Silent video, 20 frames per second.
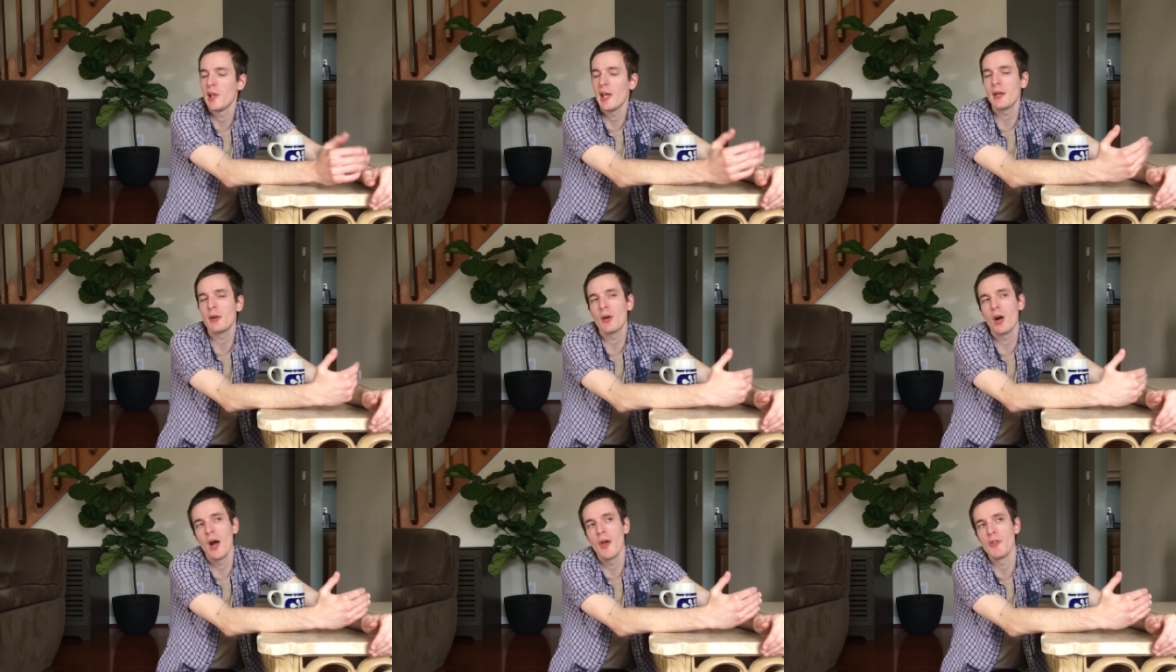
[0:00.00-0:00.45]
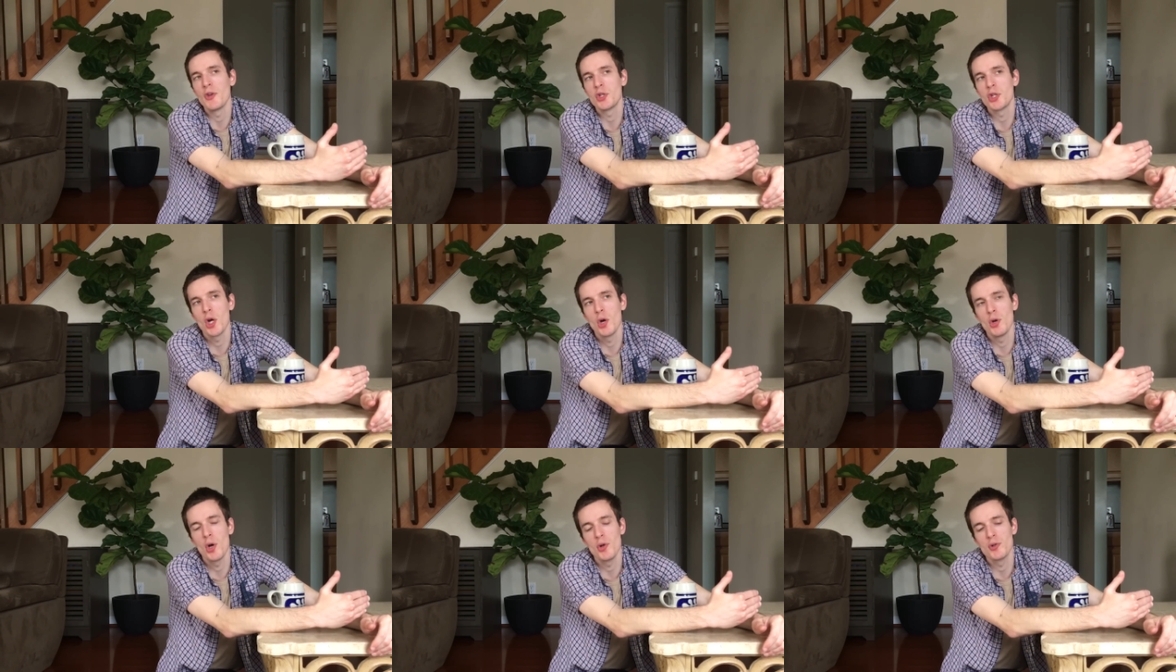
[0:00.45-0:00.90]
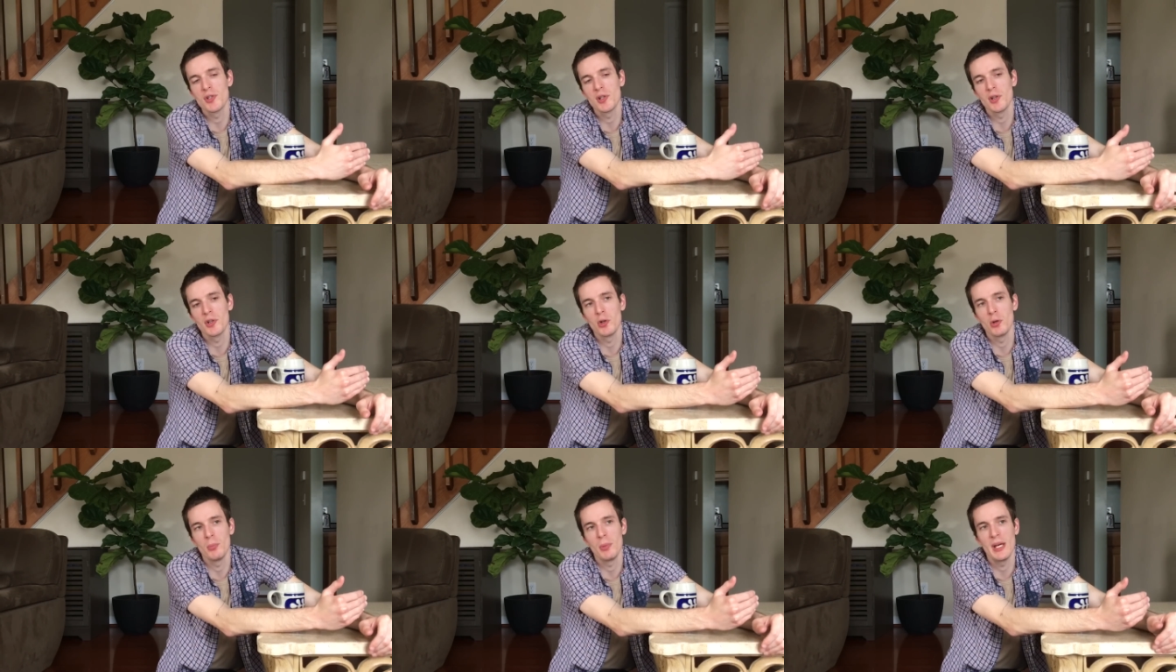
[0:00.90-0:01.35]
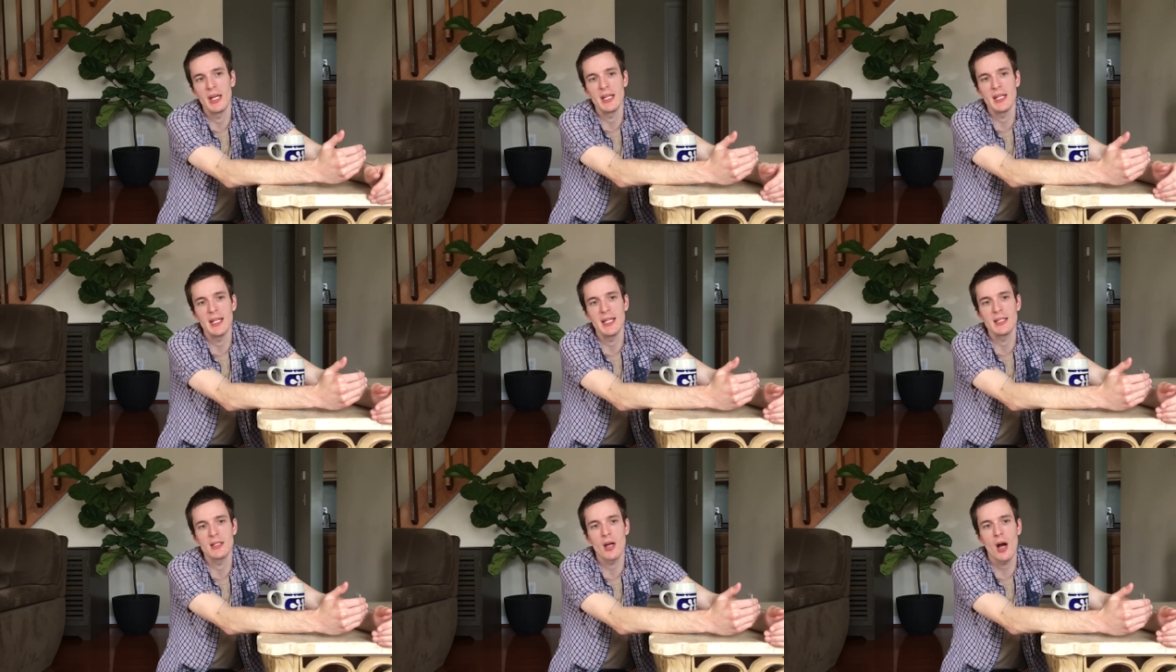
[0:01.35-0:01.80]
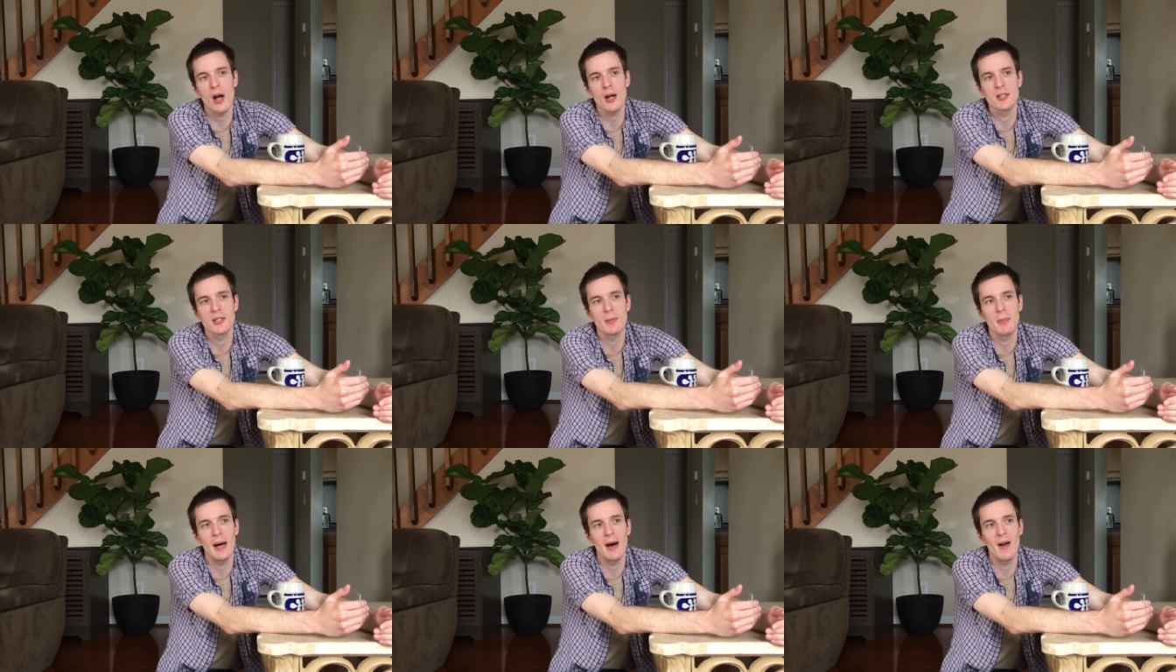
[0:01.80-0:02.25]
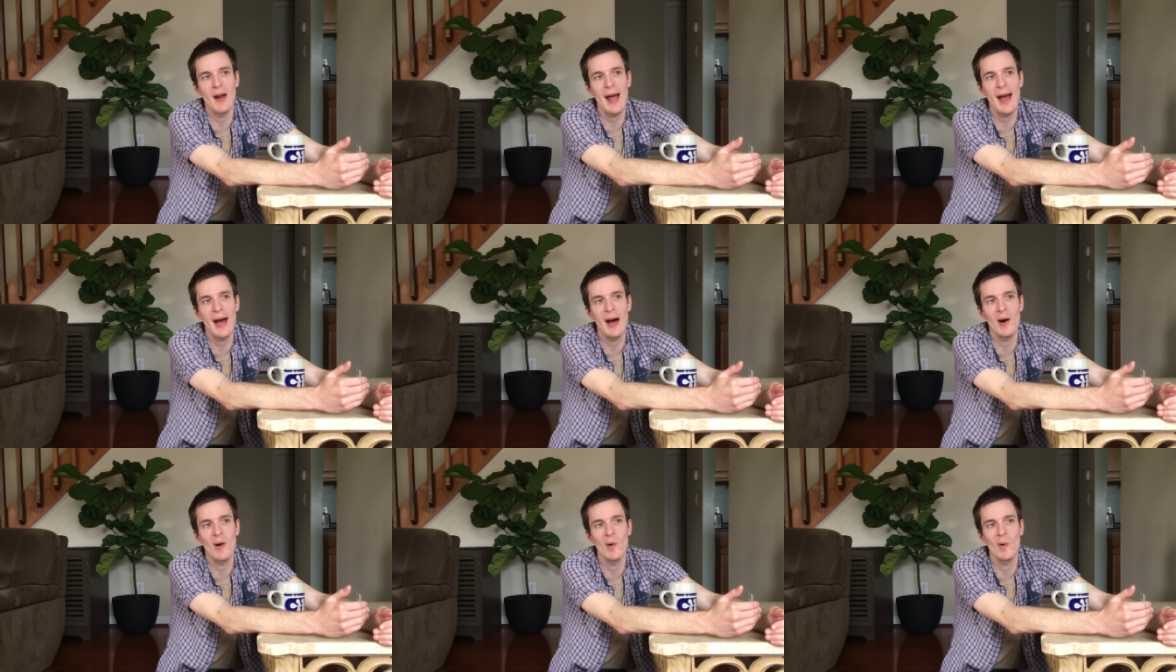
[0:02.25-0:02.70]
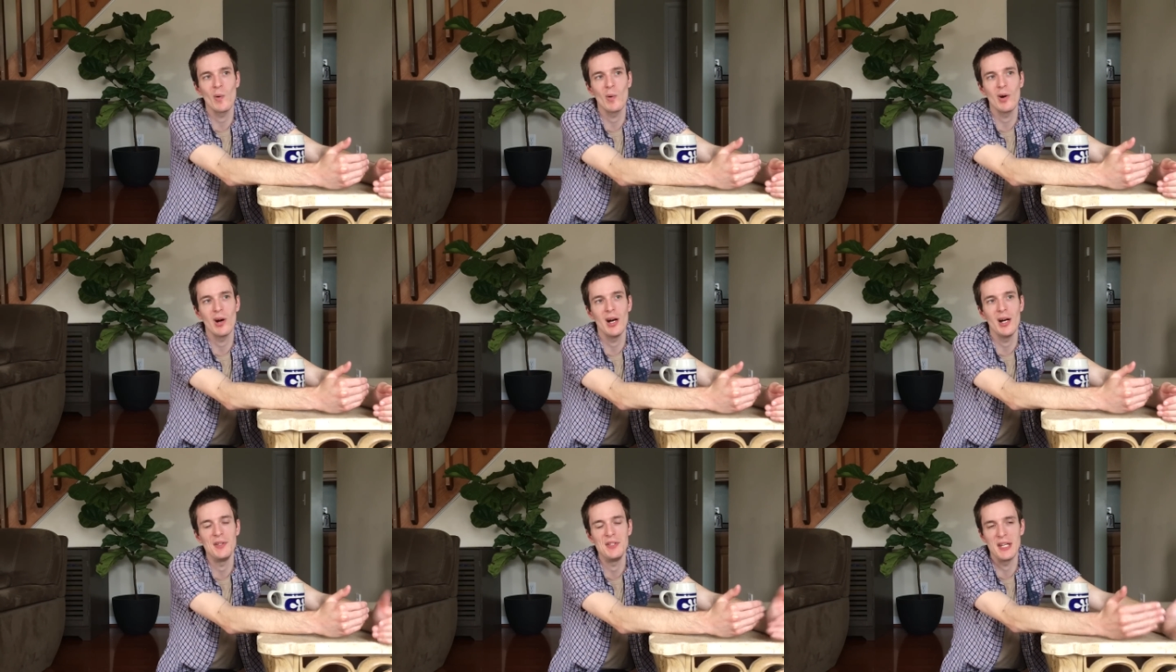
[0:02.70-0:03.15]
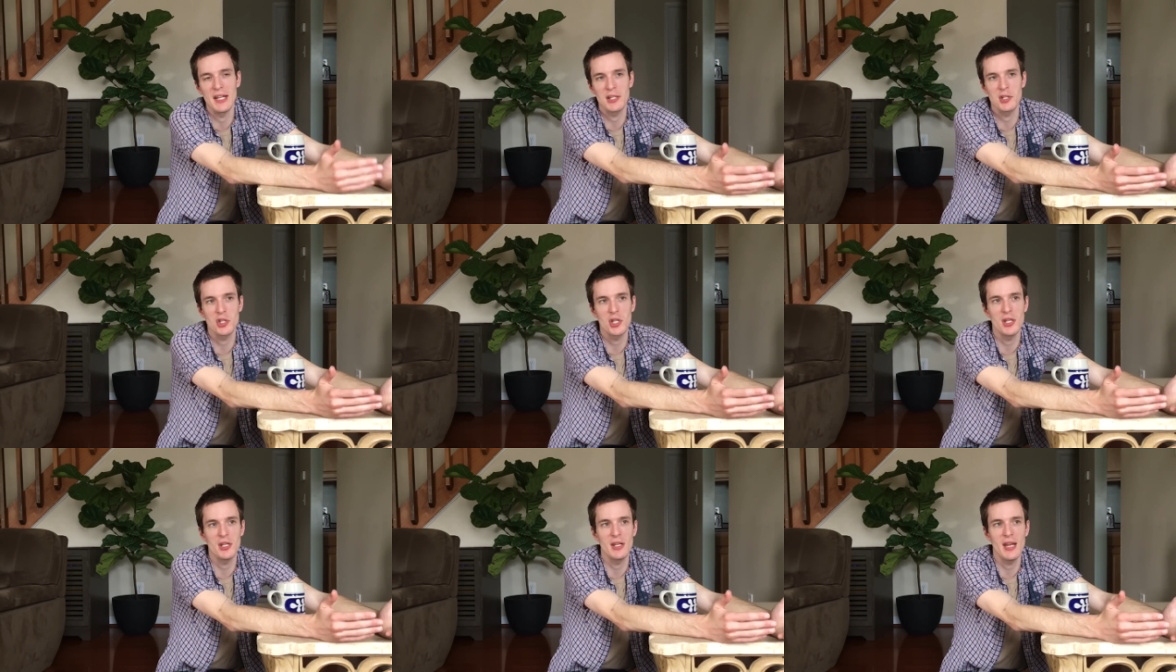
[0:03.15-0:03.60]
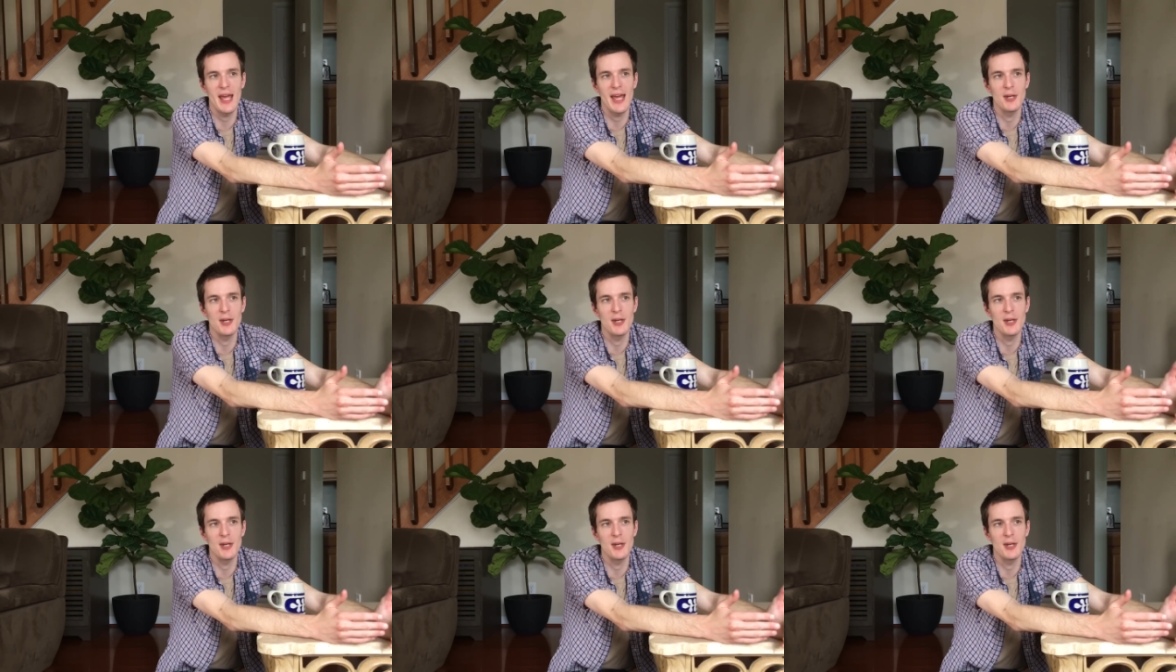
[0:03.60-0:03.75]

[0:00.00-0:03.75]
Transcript: Later on in the show notes a little bit, he talks about how addiction